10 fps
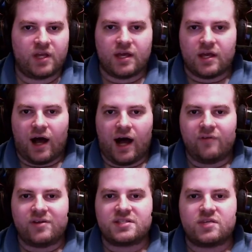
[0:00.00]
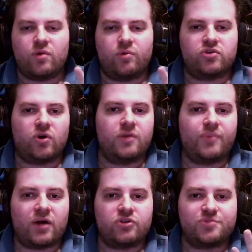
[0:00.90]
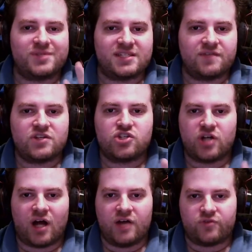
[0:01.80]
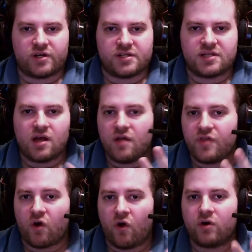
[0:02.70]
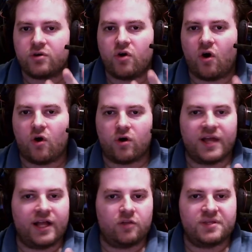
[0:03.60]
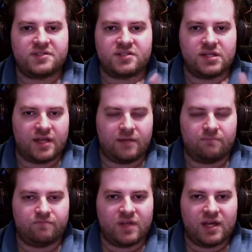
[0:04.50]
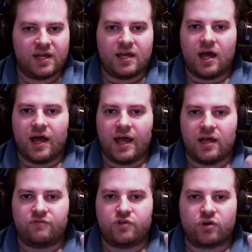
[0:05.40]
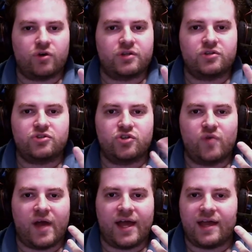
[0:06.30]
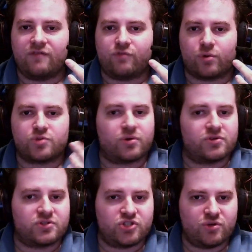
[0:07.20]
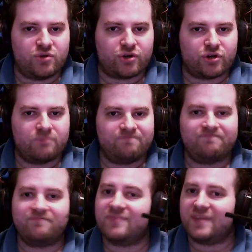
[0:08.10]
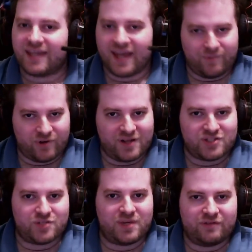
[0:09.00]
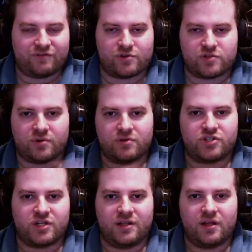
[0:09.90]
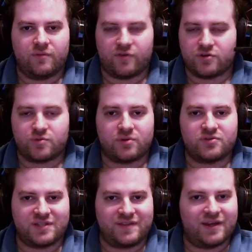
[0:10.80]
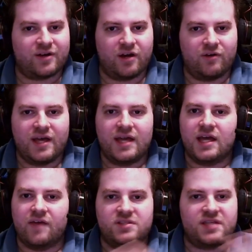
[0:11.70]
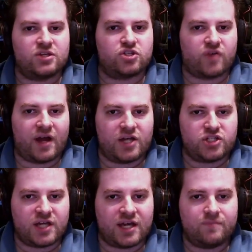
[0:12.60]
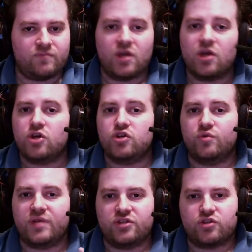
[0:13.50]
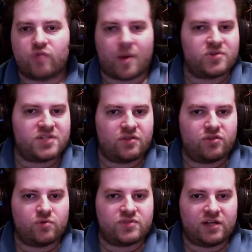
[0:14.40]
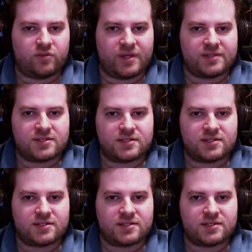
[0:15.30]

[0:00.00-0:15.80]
Obviously, when we're talking about specific genres, there are hard elements to them. If you're going to do a first-person shooter, the camera has to be in first person. First person, there you go. If it's a strategy game, you need to represent those elements.